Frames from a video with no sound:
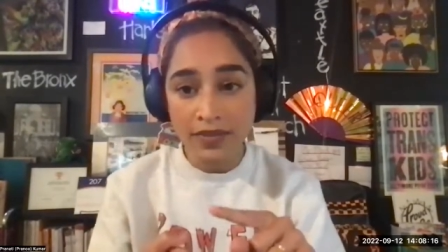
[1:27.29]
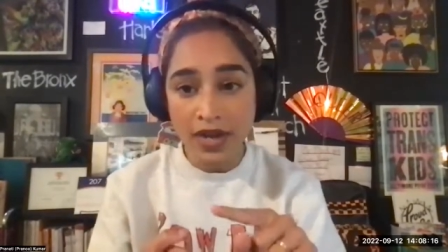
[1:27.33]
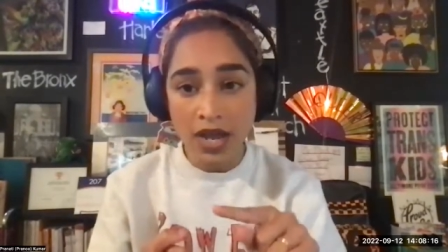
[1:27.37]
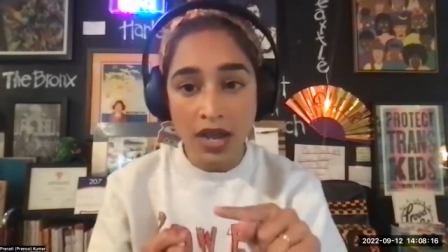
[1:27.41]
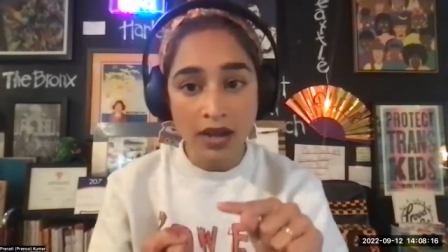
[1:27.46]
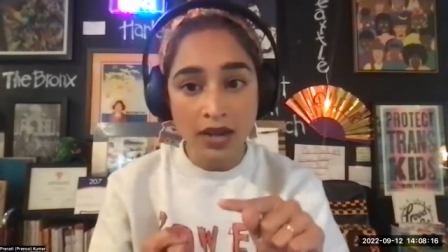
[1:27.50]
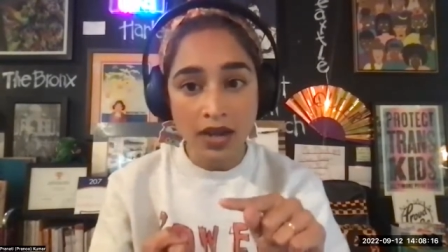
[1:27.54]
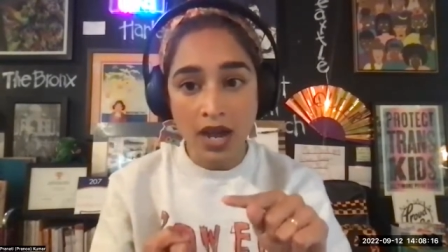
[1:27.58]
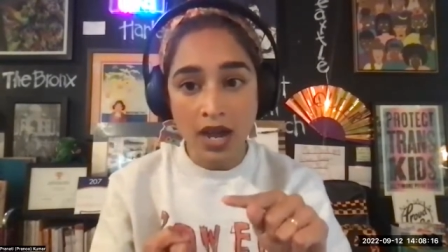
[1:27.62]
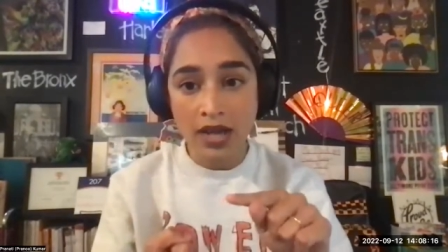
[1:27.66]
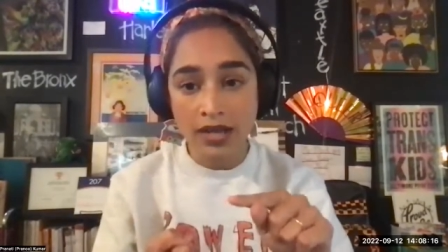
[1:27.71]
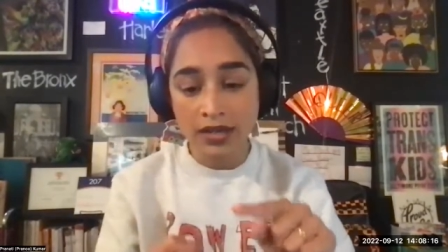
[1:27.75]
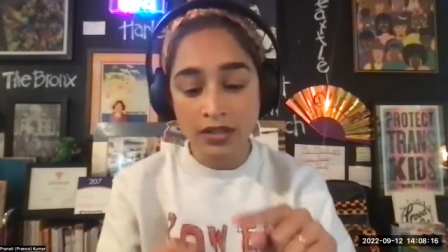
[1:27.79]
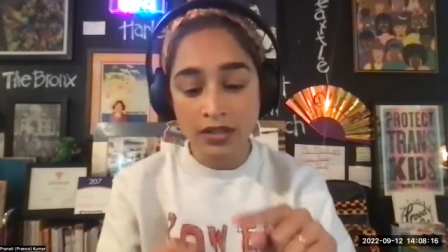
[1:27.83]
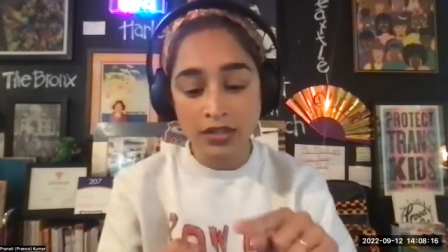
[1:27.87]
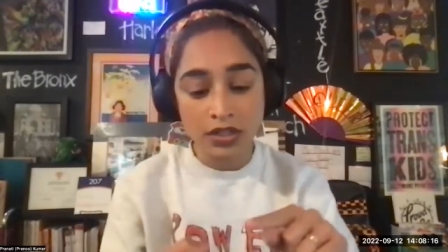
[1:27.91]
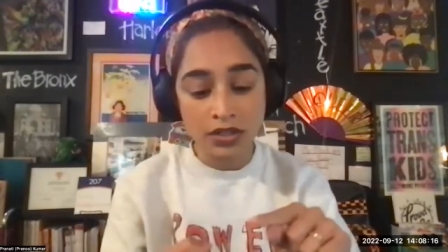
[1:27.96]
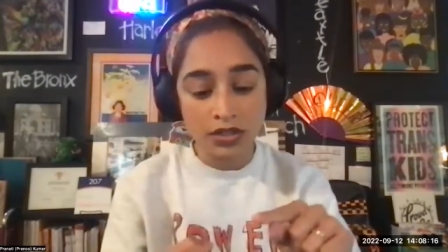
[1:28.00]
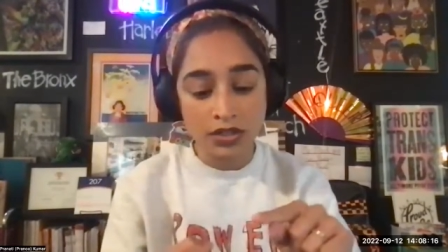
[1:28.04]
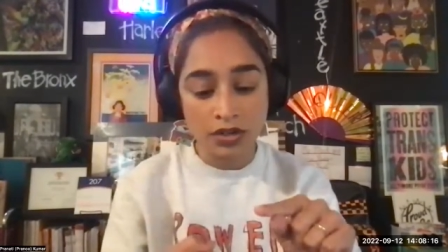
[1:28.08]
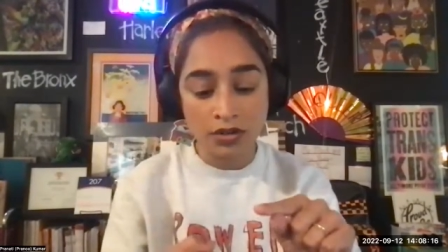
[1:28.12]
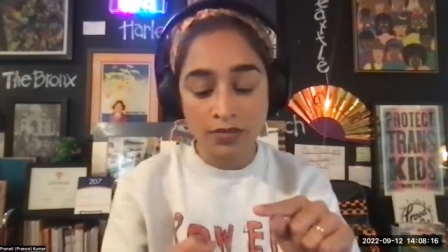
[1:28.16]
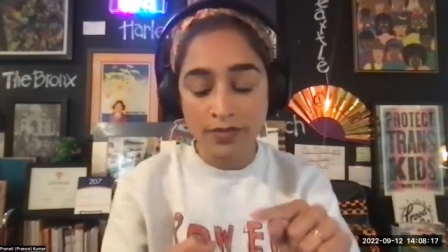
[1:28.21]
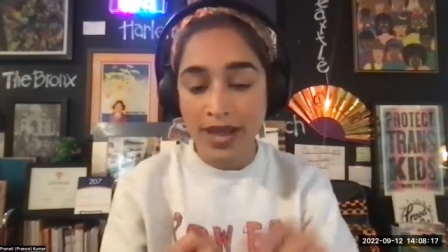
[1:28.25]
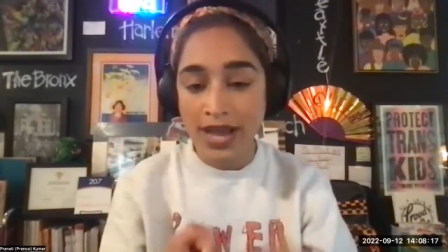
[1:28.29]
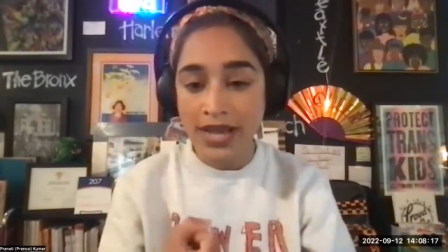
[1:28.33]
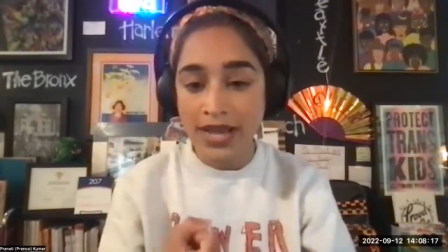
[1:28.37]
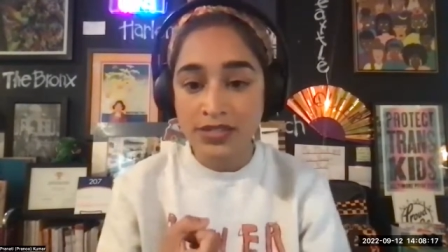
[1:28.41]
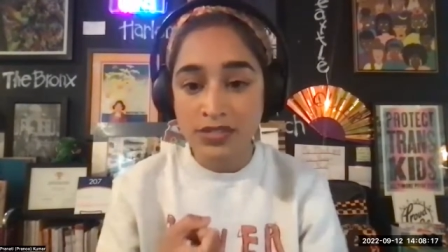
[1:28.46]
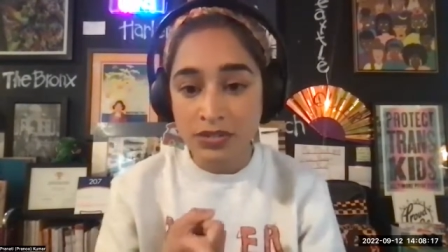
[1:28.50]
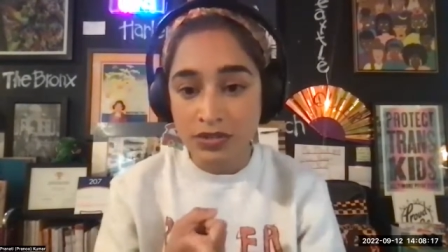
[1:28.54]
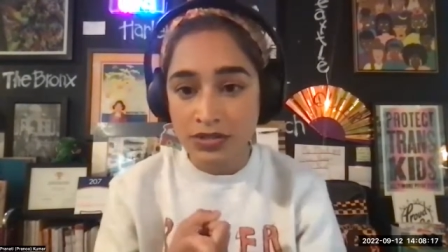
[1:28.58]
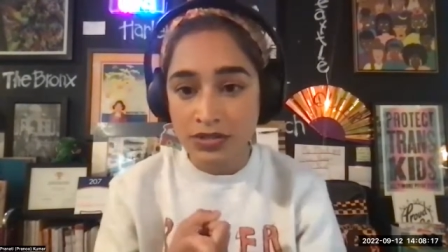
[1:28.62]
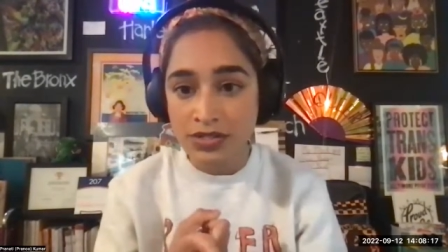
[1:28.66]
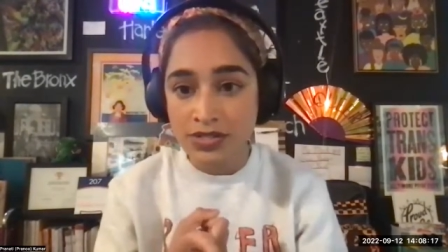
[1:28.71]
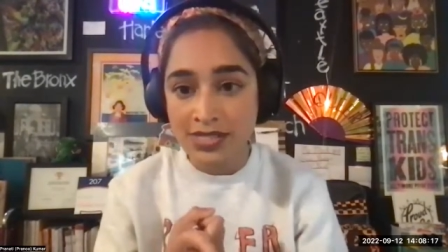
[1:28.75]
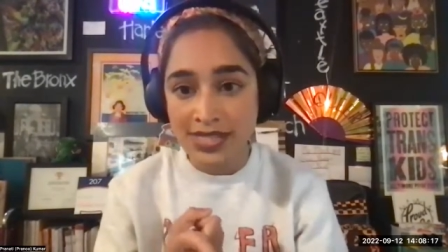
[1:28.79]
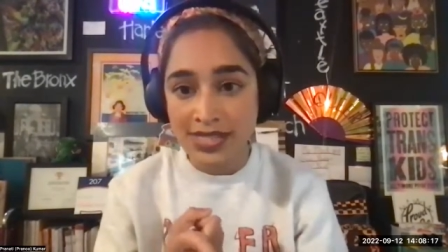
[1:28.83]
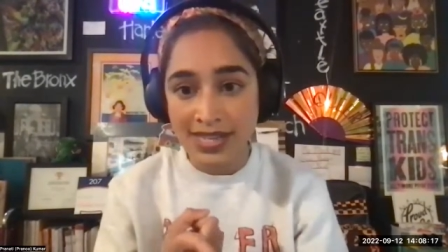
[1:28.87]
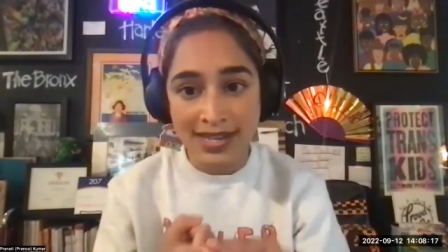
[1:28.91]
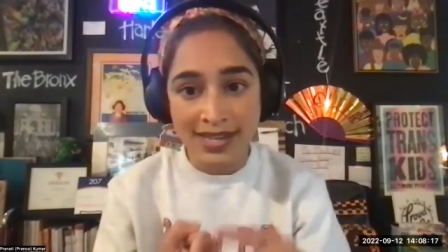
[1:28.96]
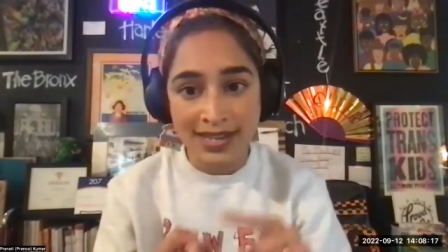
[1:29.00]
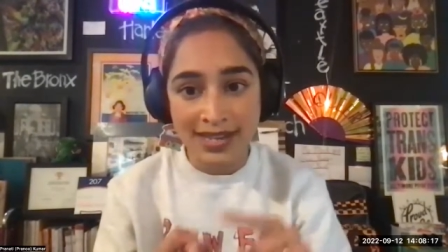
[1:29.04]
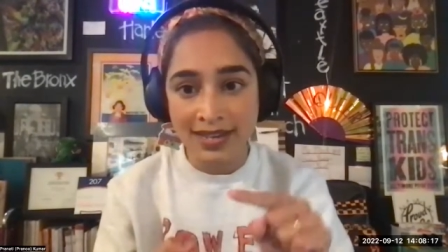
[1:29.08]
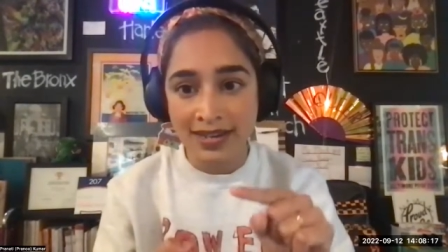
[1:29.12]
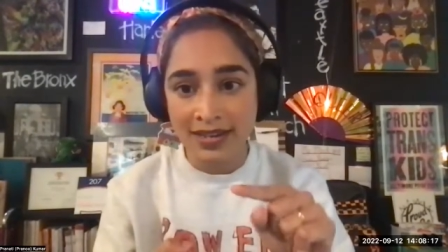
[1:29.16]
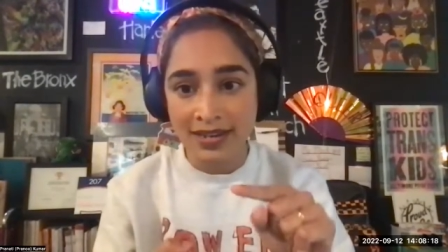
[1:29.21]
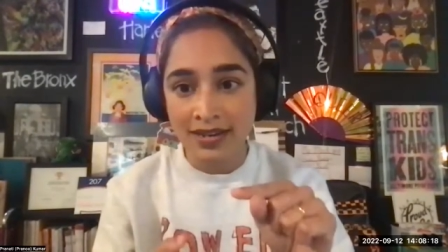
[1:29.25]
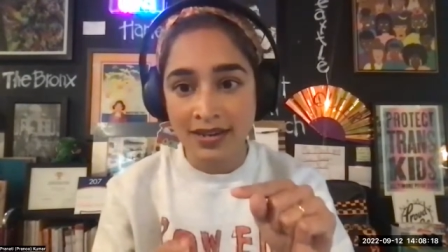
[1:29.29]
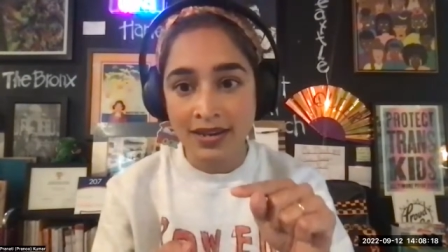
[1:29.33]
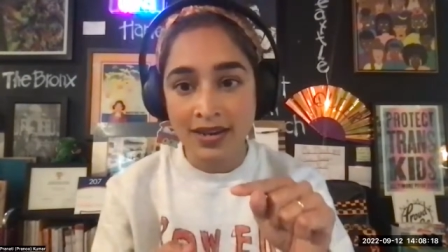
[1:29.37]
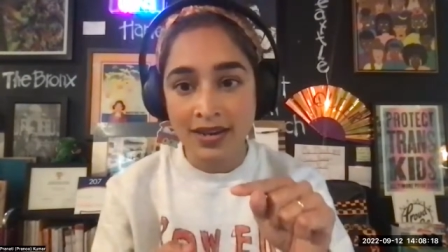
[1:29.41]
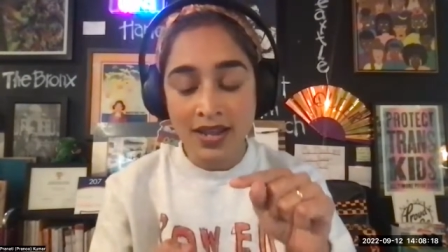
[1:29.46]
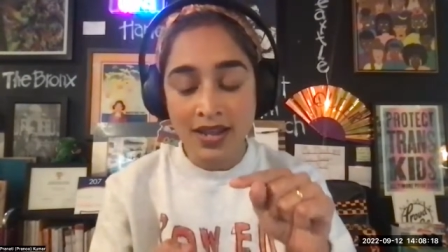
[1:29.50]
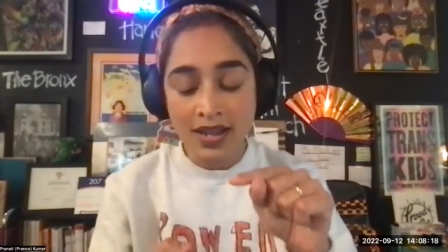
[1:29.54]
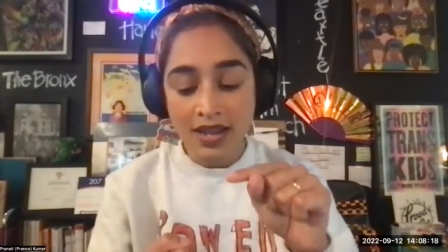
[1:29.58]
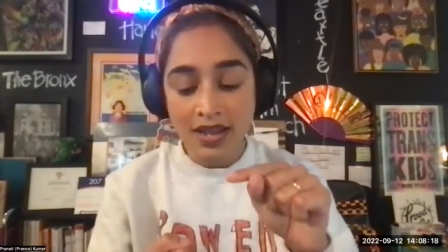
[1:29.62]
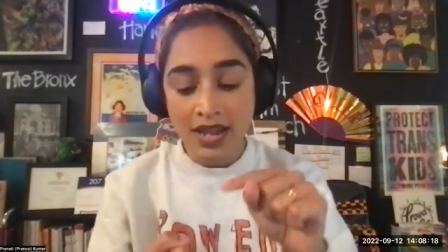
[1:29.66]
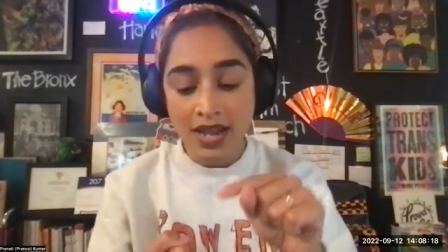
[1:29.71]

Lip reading: not gotten your master's in